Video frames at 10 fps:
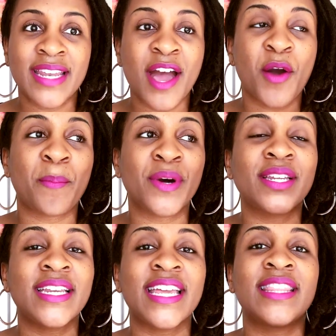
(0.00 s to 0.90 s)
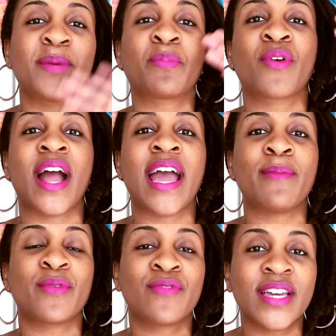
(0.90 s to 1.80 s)
No, put it in the
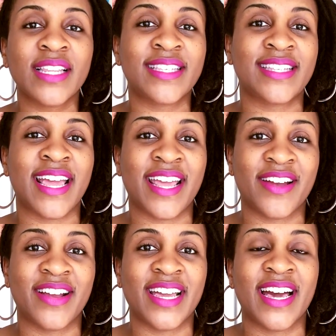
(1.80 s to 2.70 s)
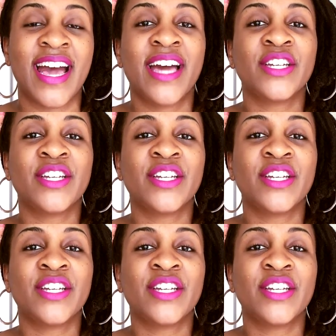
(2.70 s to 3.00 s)
prime real estate area.